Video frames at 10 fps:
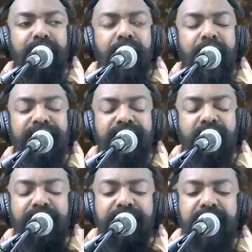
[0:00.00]
I
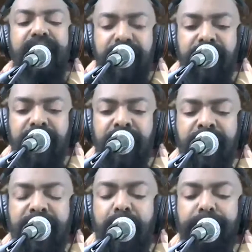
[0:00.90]
started thinking
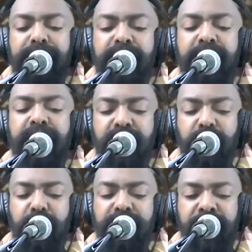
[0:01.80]
and came to tears
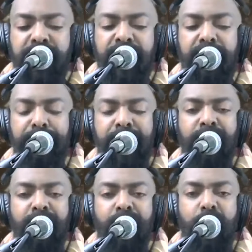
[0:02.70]
one night
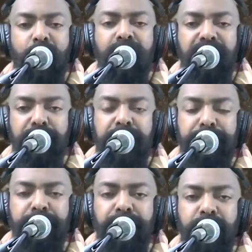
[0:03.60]
about all of the
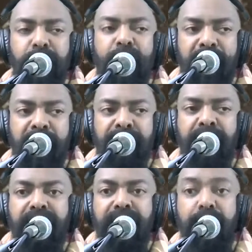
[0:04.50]
people who have
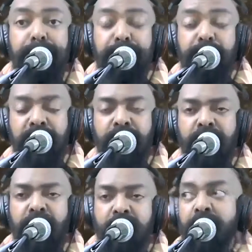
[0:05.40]
a thumbprint
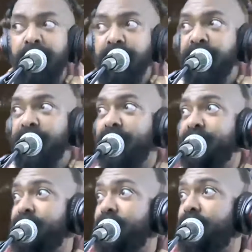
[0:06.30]
on our artistry. And I
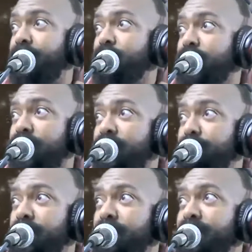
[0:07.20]
see that Reed
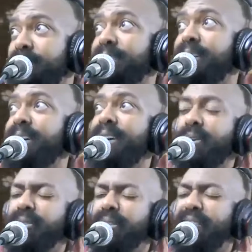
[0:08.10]
Monks,
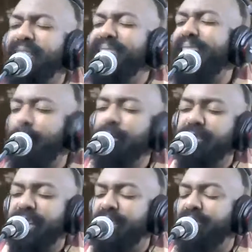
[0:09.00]
who's a phenomenal
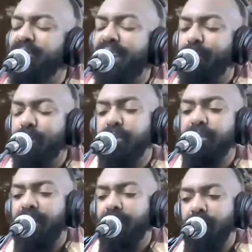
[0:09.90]
dancer that I worked
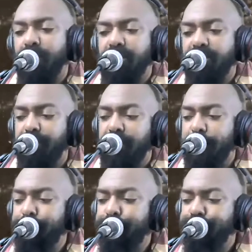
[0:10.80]
with at Royal
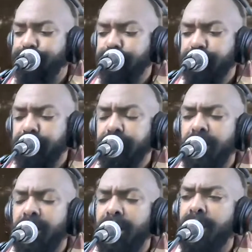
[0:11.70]
Caribbean,
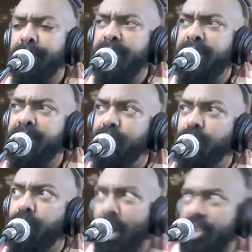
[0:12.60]
is
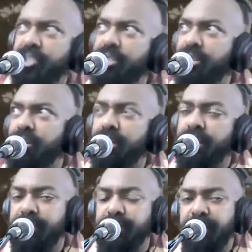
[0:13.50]
watching on
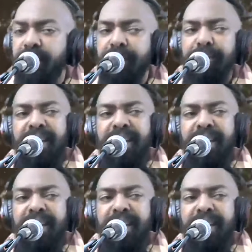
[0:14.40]
Instagram.